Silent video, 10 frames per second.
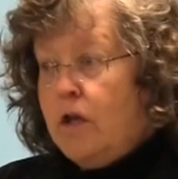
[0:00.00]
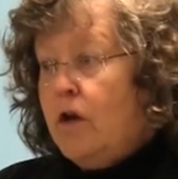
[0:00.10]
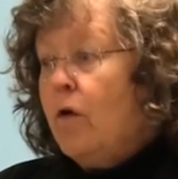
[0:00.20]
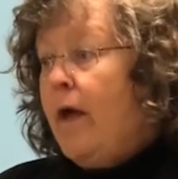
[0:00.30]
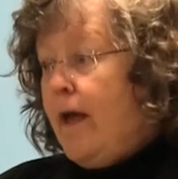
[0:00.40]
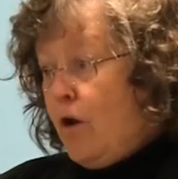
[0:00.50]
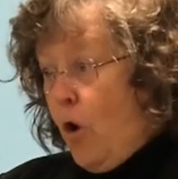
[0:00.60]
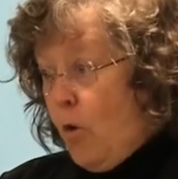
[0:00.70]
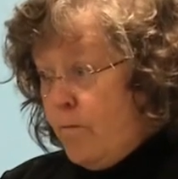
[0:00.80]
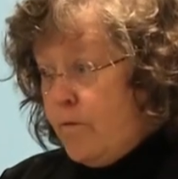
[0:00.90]
you know, and
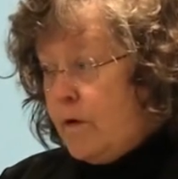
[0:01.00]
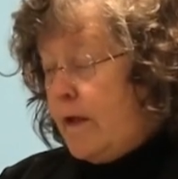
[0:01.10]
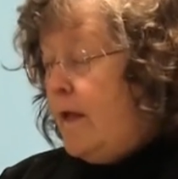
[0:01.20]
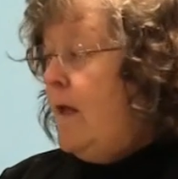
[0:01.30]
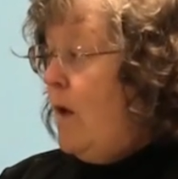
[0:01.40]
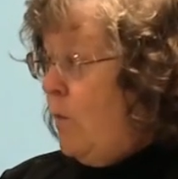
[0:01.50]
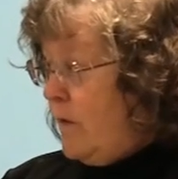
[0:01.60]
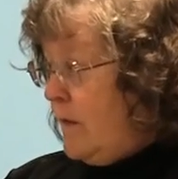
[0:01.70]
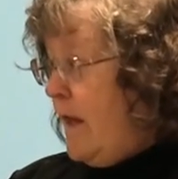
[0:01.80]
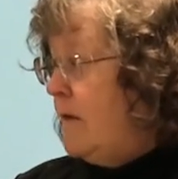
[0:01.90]
hopefully
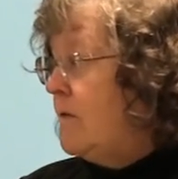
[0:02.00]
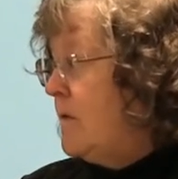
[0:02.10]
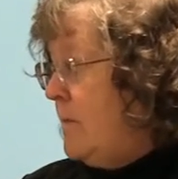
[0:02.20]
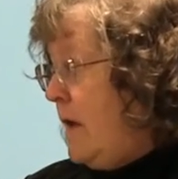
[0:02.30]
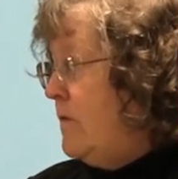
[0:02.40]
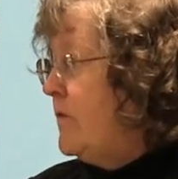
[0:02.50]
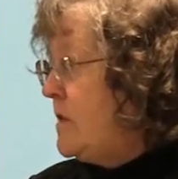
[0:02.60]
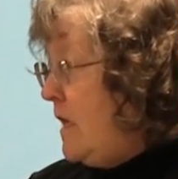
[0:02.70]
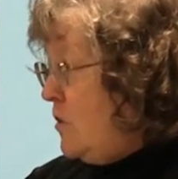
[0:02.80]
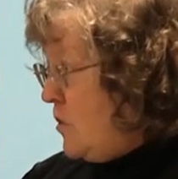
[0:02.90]
with Lance and my
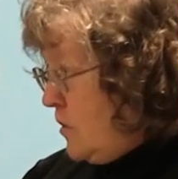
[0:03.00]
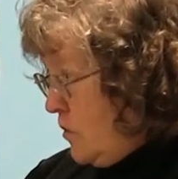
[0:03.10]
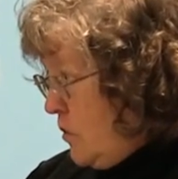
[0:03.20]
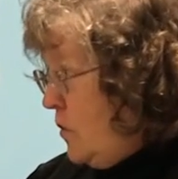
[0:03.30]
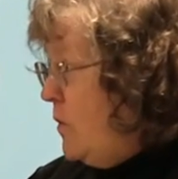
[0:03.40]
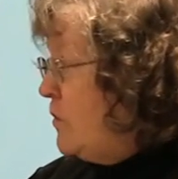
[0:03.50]
invitation to